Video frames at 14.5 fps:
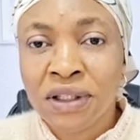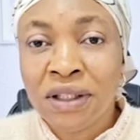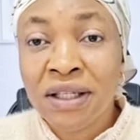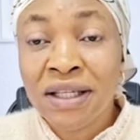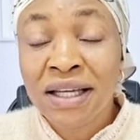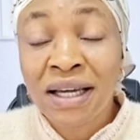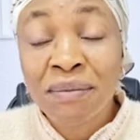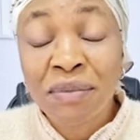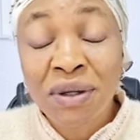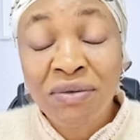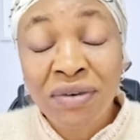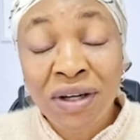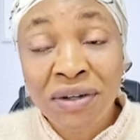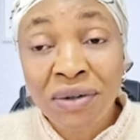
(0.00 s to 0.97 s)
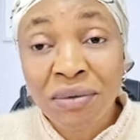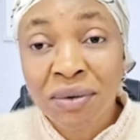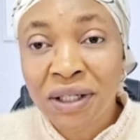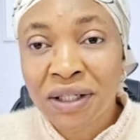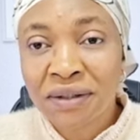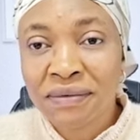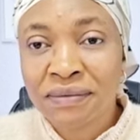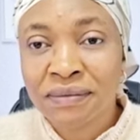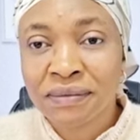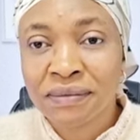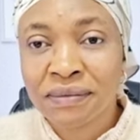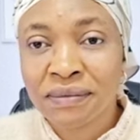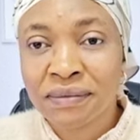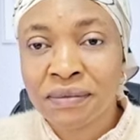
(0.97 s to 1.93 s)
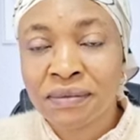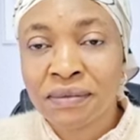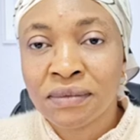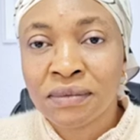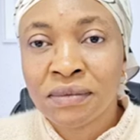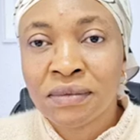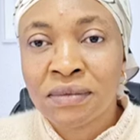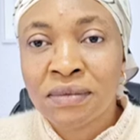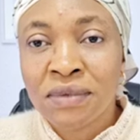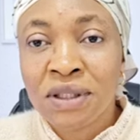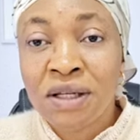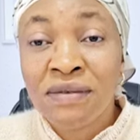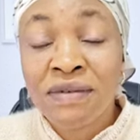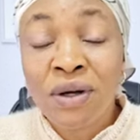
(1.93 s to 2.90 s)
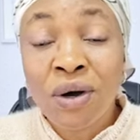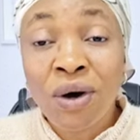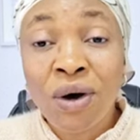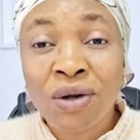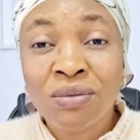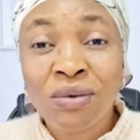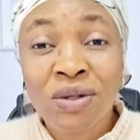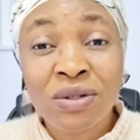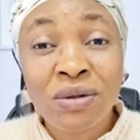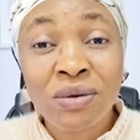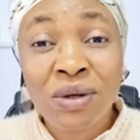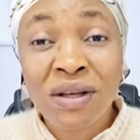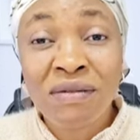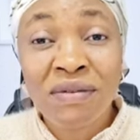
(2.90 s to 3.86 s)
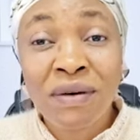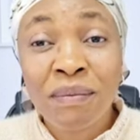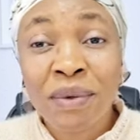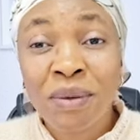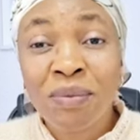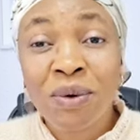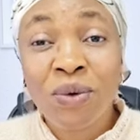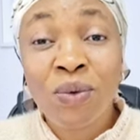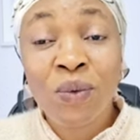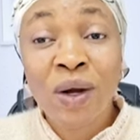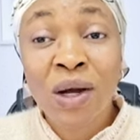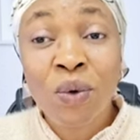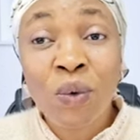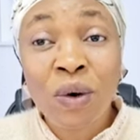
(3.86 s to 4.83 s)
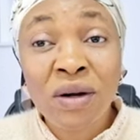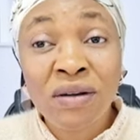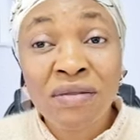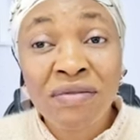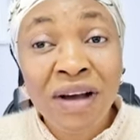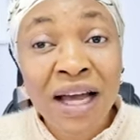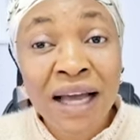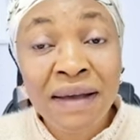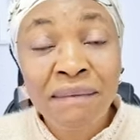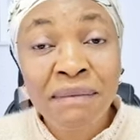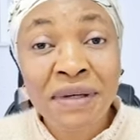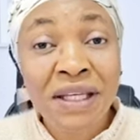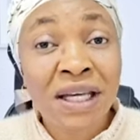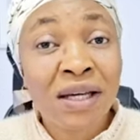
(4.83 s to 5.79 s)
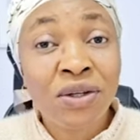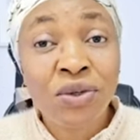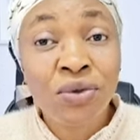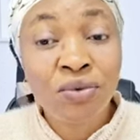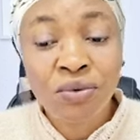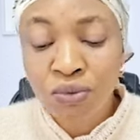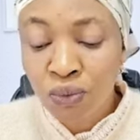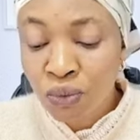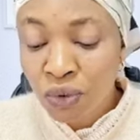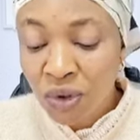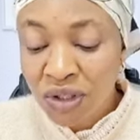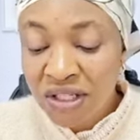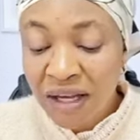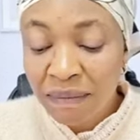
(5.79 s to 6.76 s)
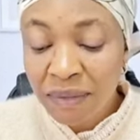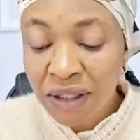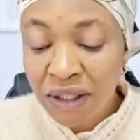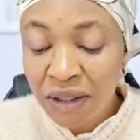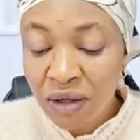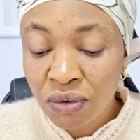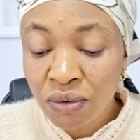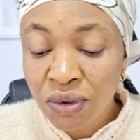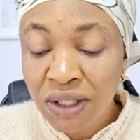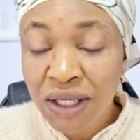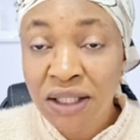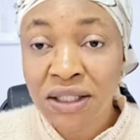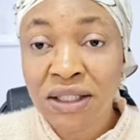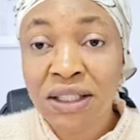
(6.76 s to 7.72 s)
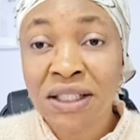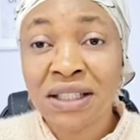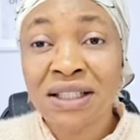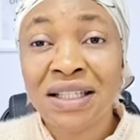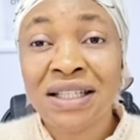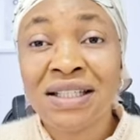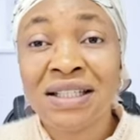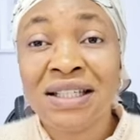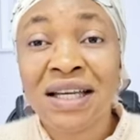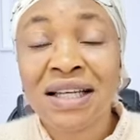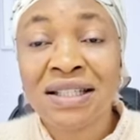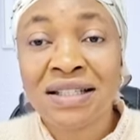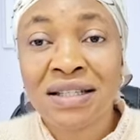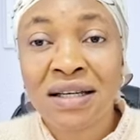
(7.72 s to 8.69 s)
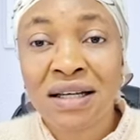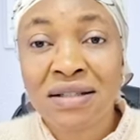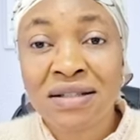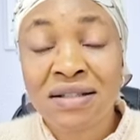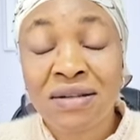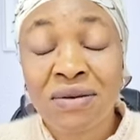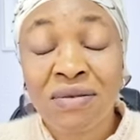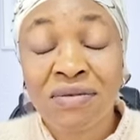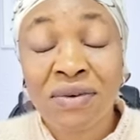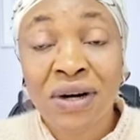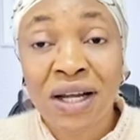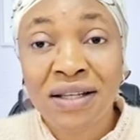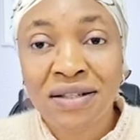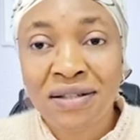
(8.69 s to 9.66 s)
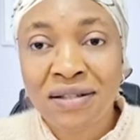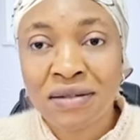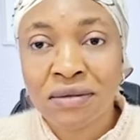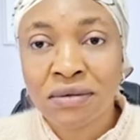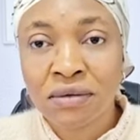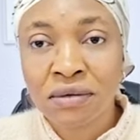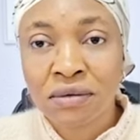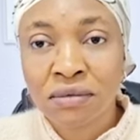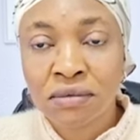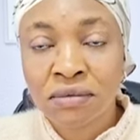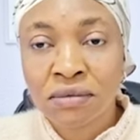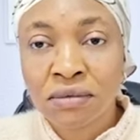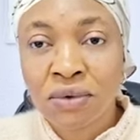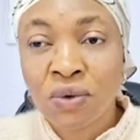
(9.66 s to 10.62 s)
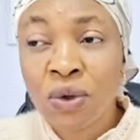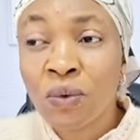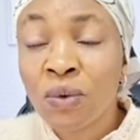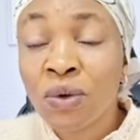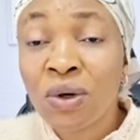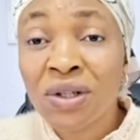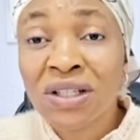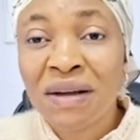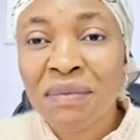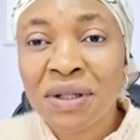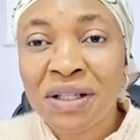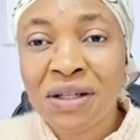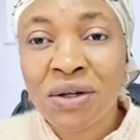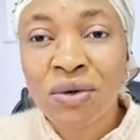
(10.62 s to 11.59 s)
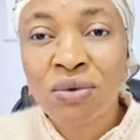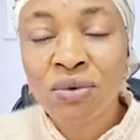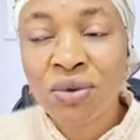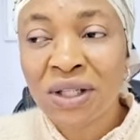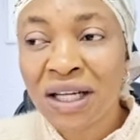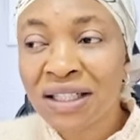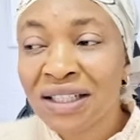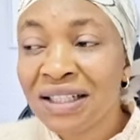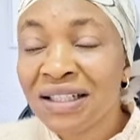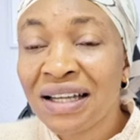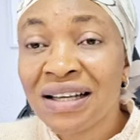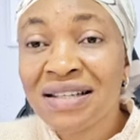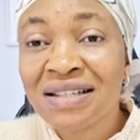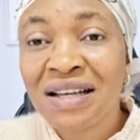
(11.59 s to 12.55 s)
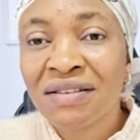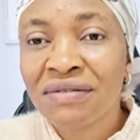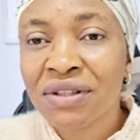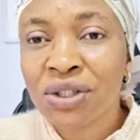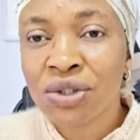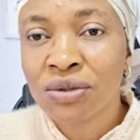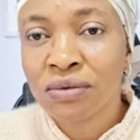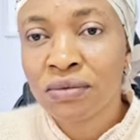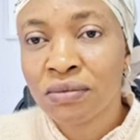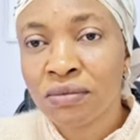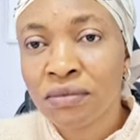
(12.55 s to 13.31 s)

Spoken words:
Hear me very well. If God was looking for people who were qualified, me and you would not have been included in the death of Christ. We would not have been included in that salvation.